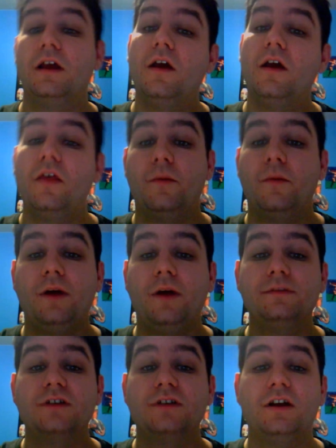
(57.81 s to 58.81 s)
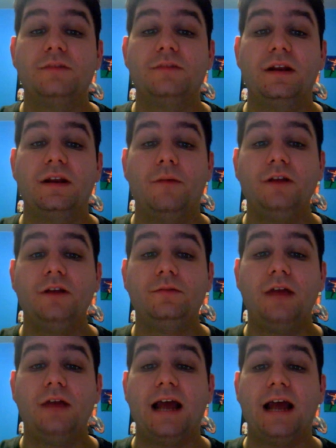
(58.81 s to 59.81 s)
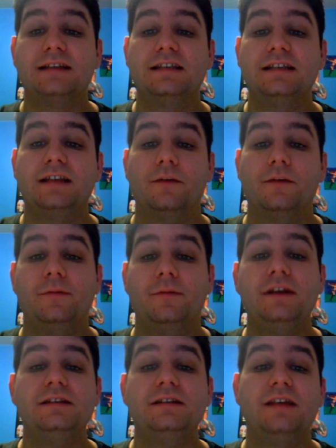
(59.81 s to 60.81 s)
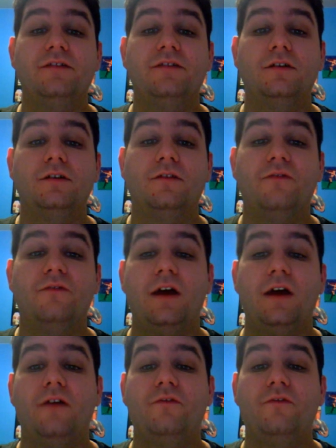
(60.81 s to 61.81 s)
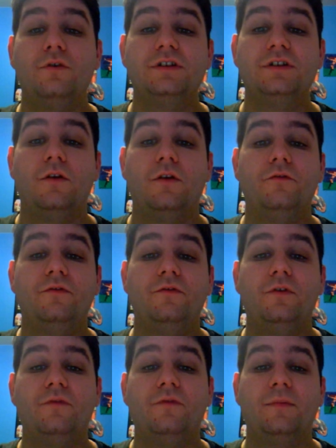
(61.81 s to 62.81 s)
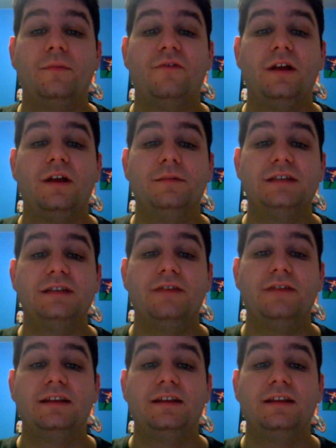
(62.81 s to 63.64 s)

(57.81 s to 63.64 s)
The problem is caused by the multiple accessing and repeated saving of the file, forcing overflow from the file to be saved at the